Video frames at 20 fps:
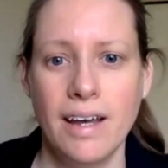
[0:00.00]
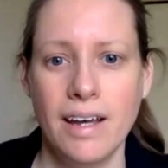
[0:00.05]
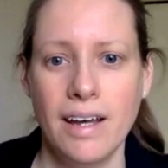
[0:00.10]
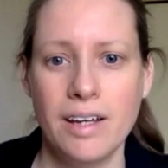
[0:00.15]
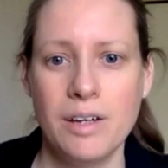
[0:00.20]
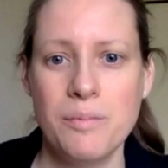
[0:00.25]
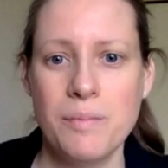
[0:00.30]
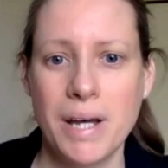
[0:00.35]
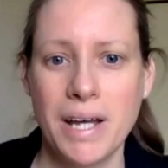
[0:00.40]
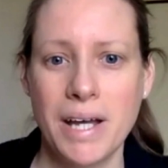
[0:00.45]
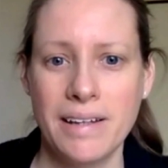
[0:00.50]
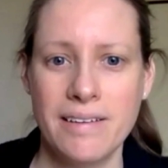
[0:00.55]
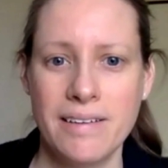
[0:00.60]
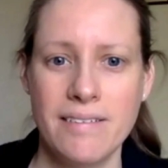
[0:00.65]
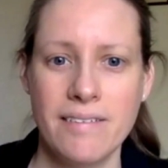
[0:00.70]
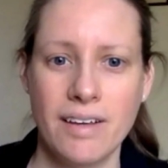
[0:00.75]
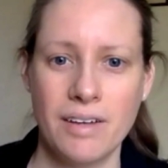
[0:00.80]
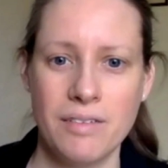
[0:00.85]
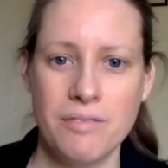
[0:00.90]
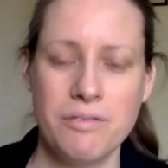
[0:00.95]

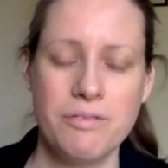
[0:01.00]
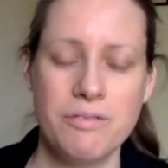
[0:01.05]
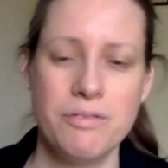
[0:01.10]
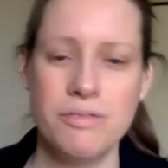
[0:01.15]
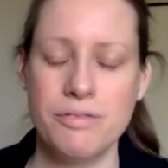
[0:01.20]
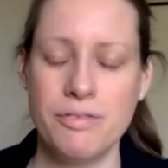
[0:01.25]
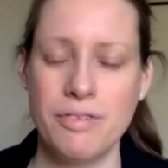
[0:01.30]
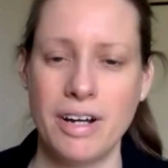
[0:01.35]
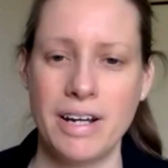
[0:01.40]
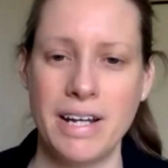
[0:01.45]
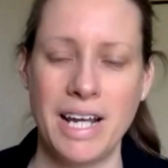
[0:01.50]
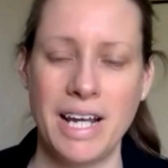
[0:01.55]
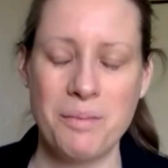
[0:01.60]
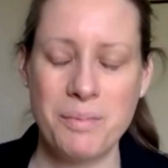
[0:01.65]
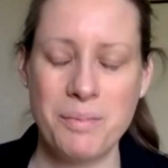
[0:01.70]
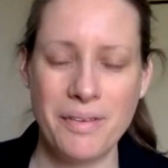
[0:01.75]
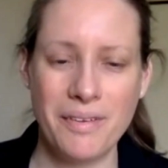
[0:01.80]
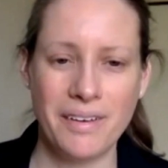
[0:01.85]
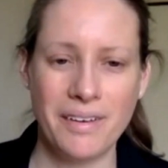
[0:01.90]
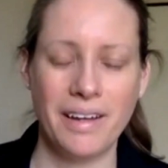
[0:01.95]
and I'm very
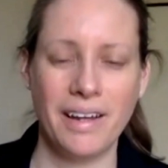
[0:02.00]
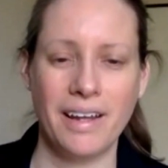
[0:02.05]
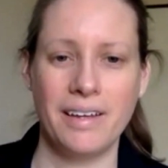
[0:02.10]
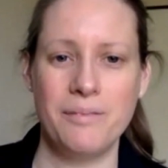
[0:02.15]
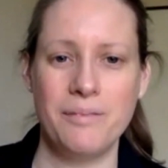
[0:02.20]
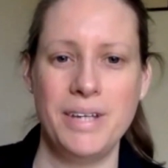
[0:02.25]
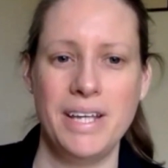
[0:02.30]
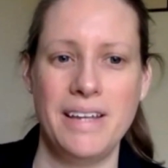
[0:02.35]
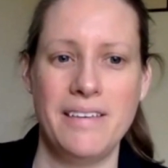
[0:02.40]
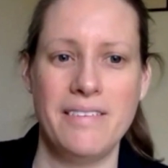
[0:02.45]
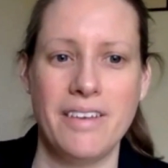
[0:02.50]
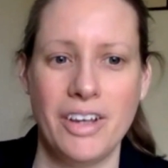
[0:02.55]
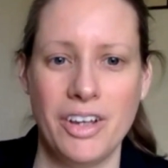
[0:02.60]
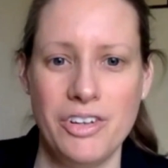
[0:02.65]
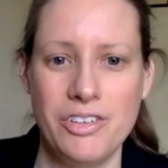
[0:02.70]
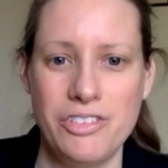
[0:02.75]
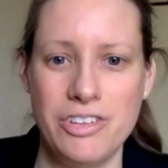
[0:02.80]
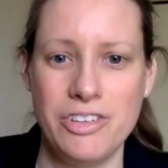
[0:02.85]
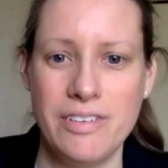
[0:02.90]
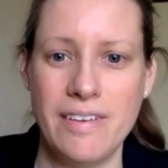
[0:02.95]
happy that I'm here to
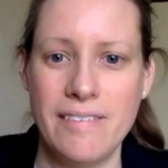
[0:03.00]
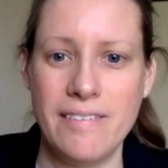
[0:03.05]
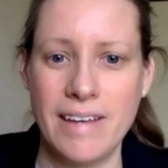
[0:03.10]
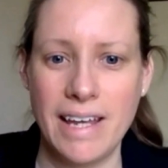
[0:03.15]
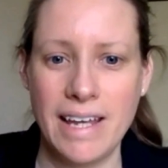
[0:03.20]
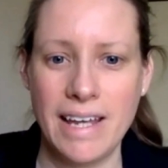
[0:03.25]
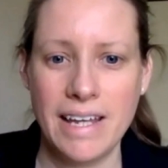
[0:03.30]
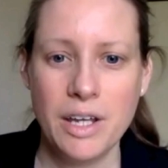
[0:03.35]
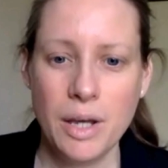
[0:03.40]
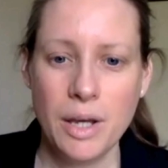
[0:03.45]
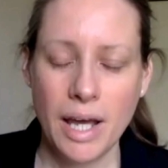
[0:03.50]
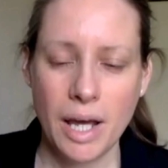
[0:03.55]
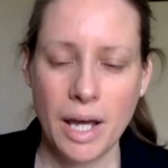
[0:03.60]
host you today.